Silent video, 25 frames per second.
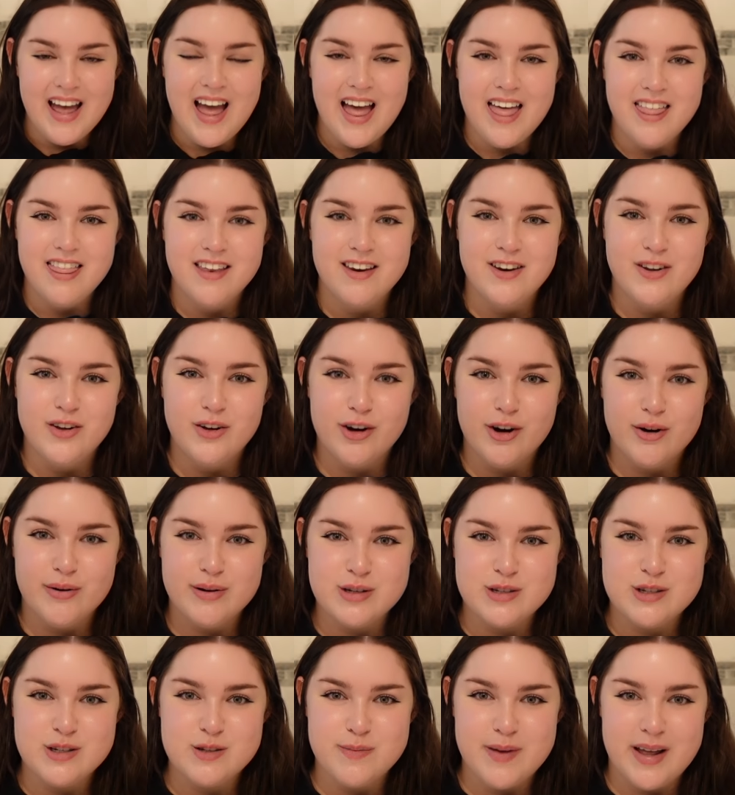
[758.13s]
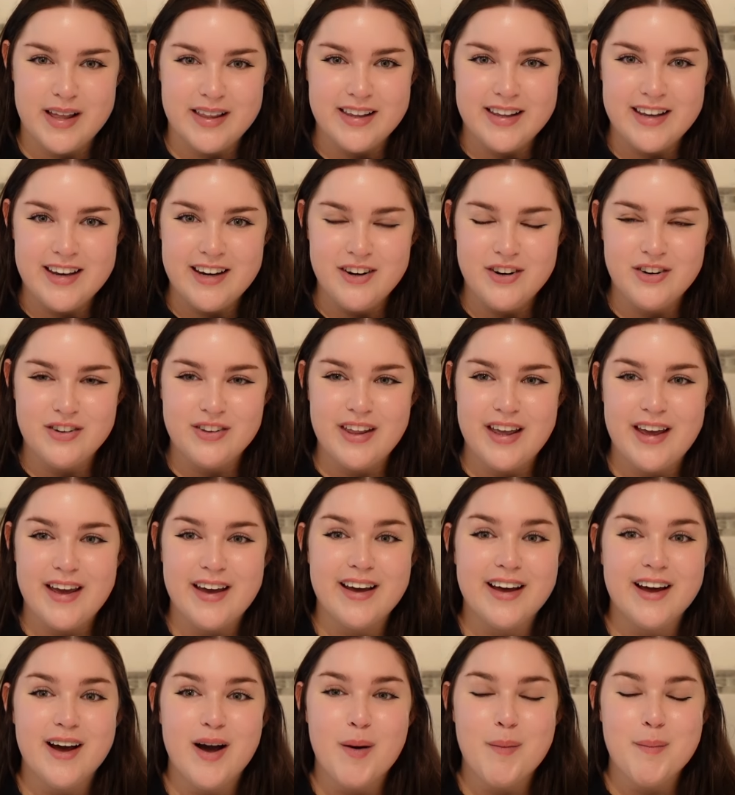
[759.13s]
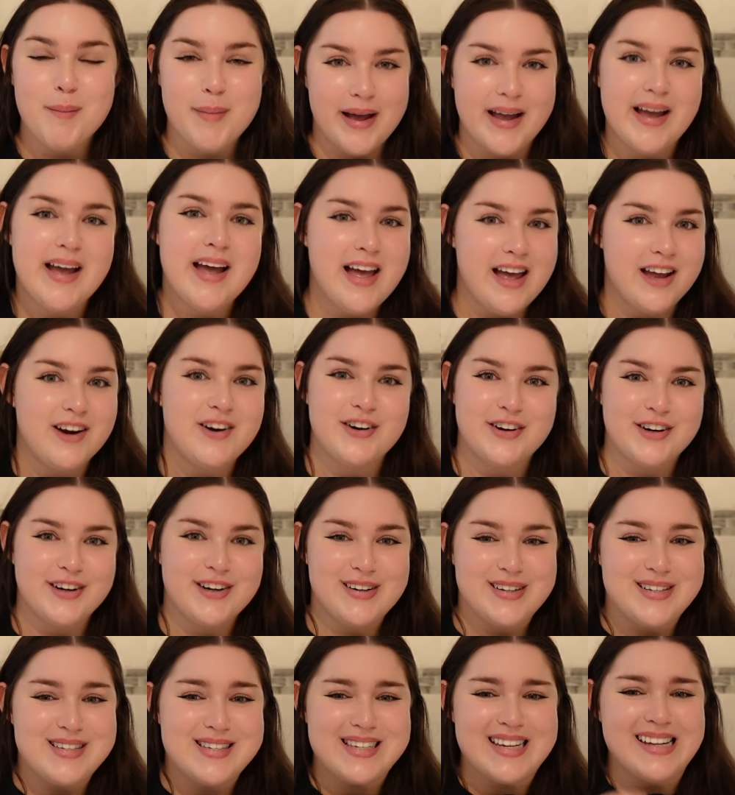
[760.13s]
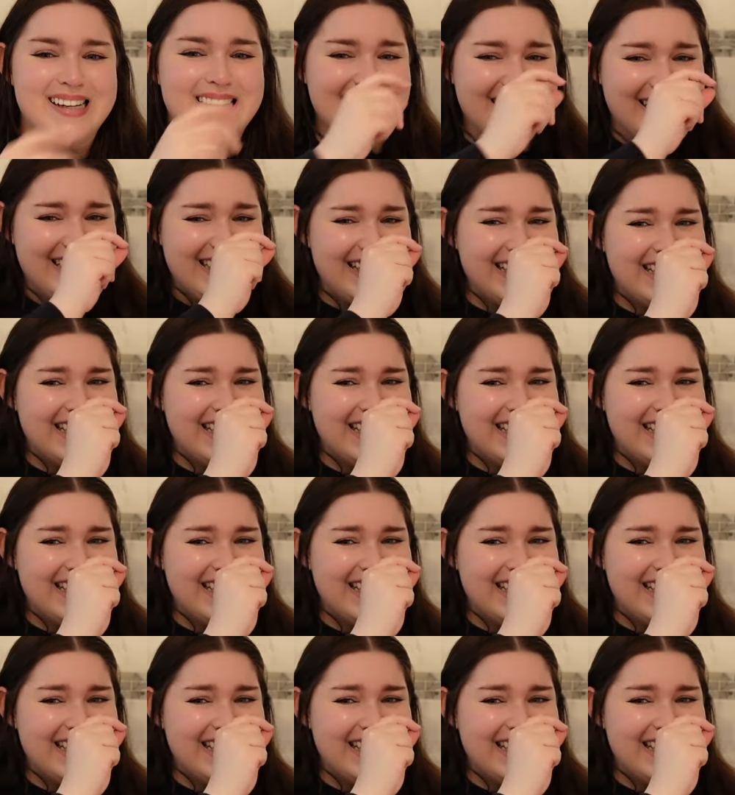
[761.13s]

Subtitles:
And then you go and smell it and you're like, my head hurts.